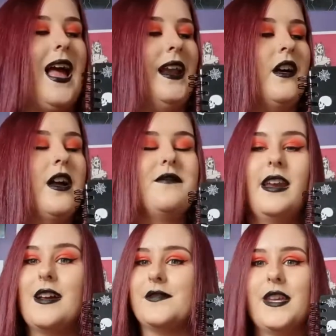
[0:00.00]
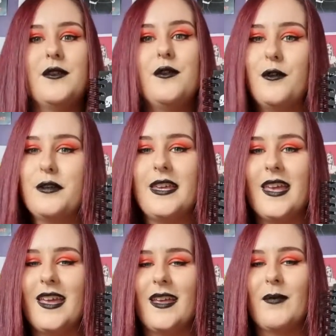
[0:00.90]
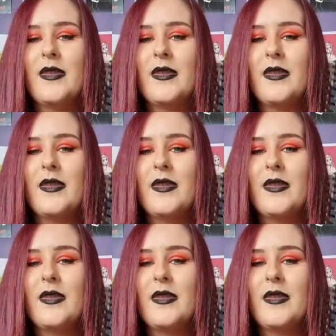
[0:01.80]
and I've loved it all year.